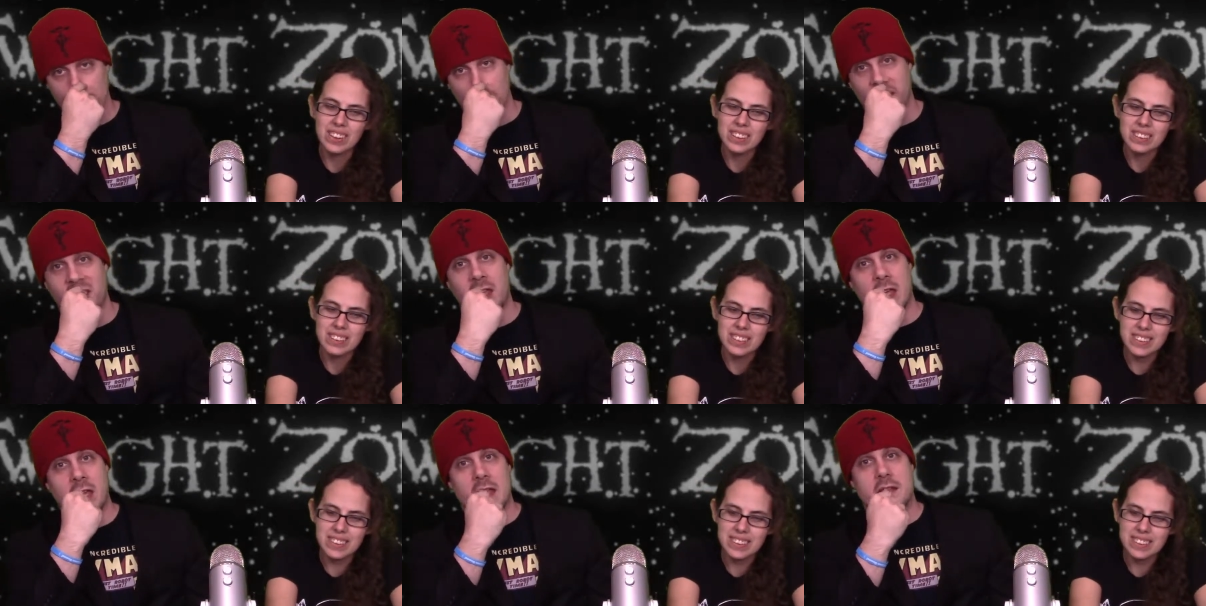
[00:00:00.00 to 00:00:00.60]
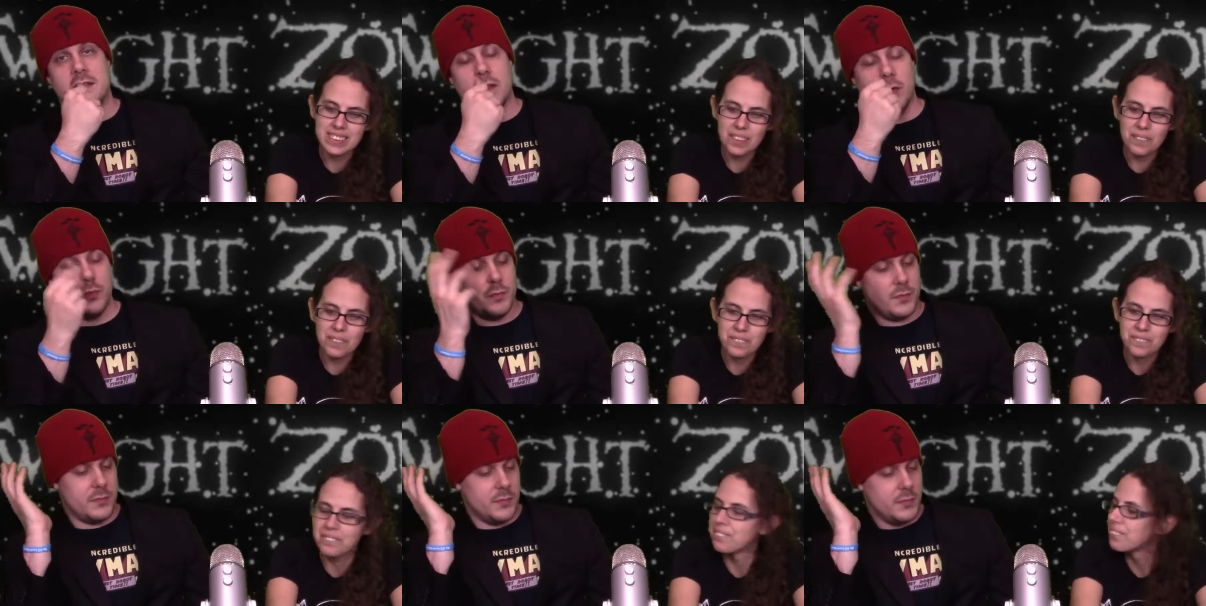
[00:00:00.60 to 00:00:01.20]
Speaker 1: So,
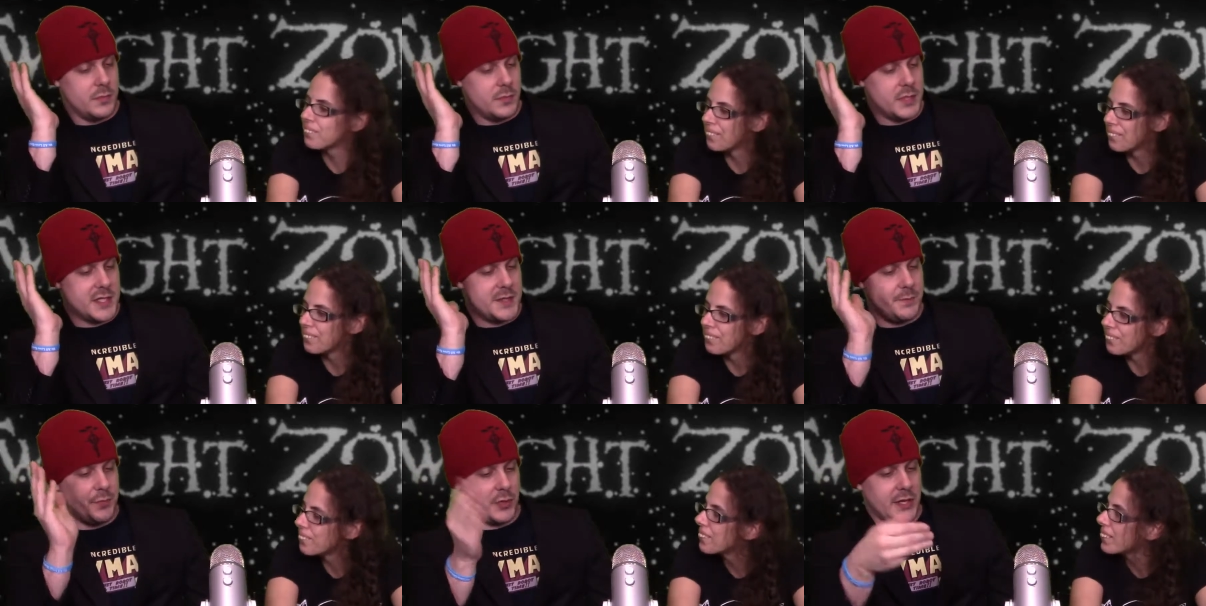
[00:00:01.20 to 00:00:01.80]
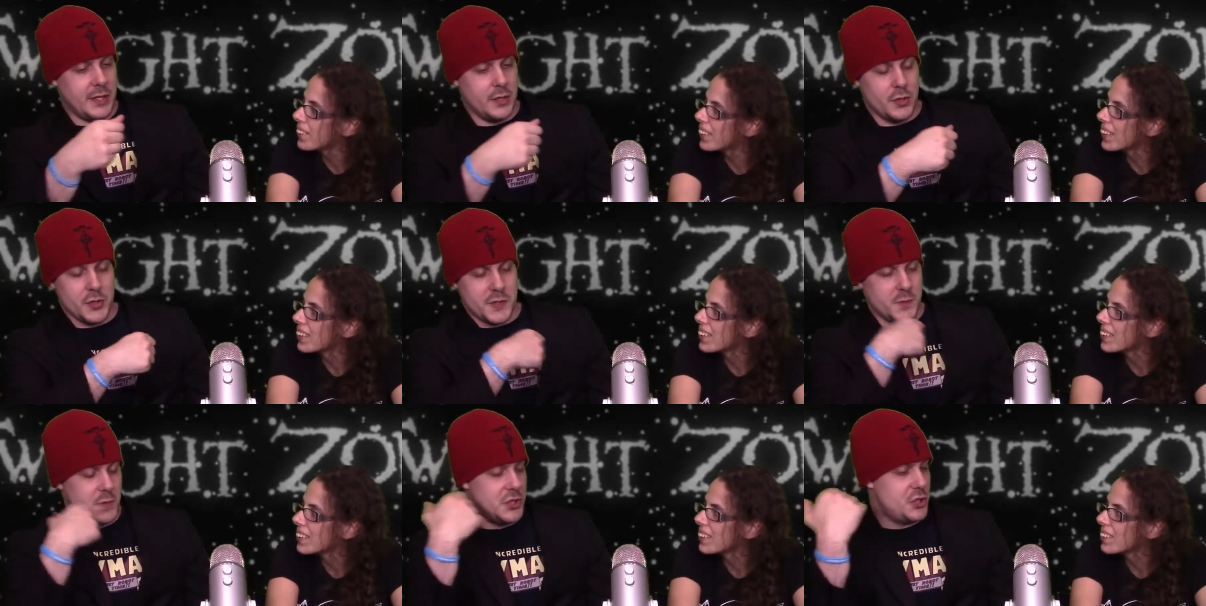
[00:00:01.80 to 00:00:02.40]

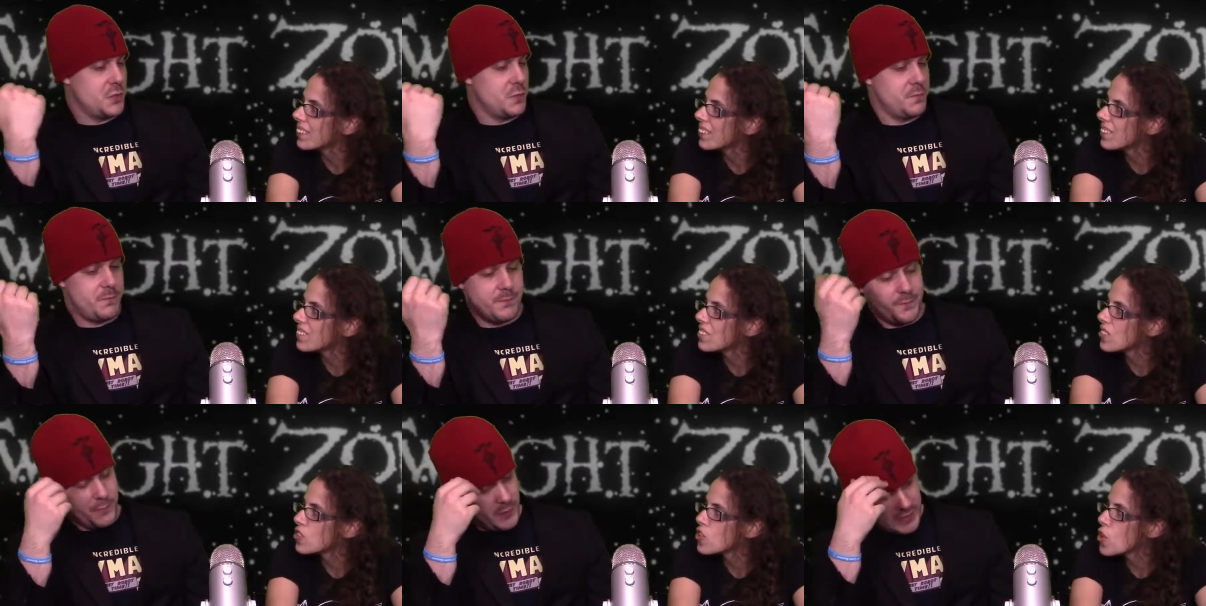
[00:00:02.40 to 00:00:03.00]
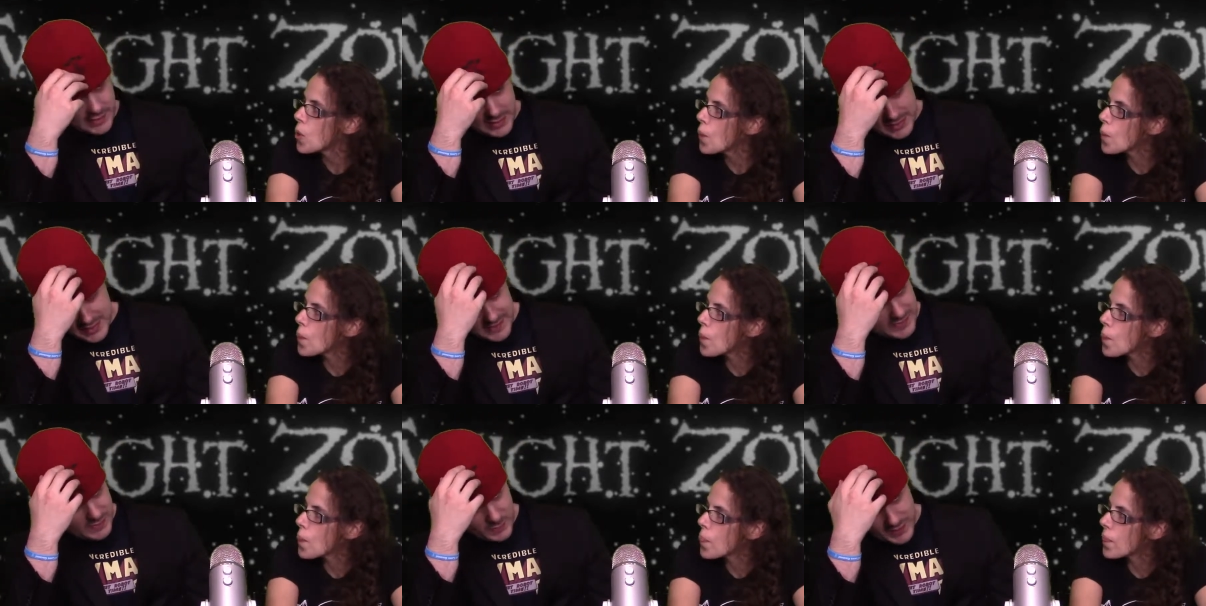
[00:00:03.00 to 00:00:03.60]
spoilers, which really
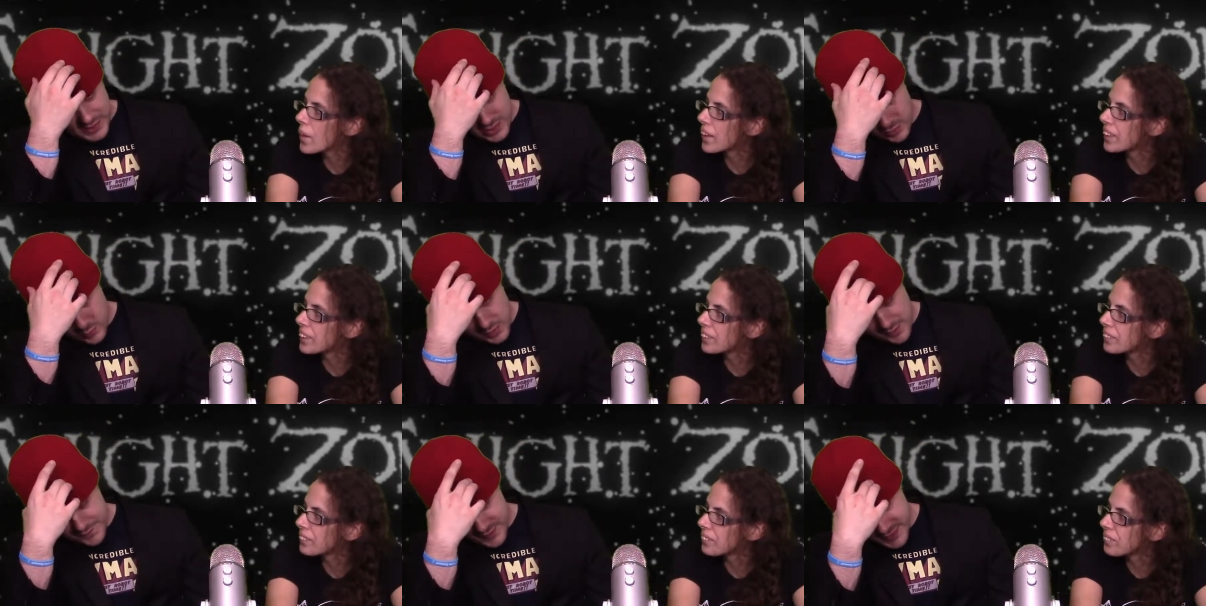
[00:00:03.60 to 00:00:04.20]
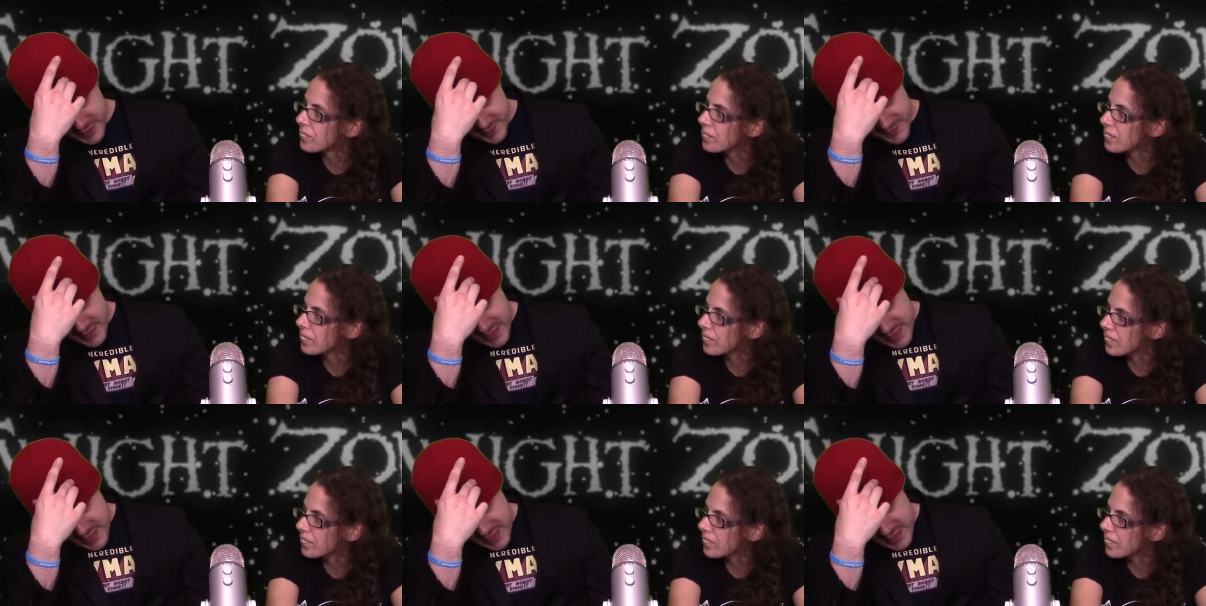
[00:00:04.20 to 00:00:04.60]
is we can go off of